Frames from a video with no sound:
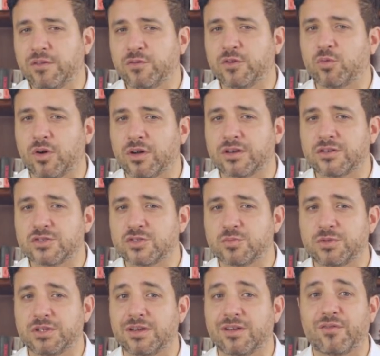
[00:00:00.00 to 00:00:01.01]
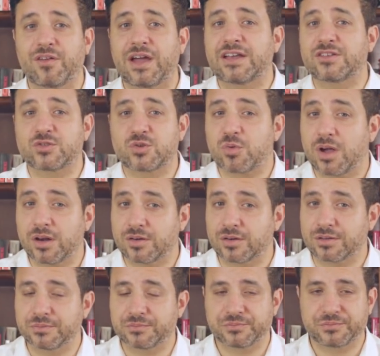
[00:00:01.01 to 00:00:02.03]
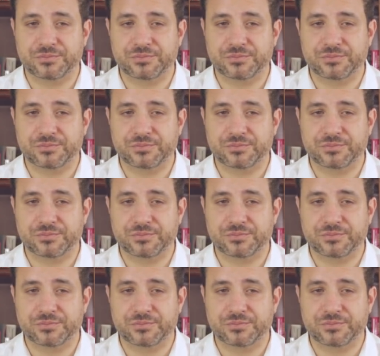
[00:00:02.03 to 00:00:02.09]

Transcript: if you wanted to be a faster runner?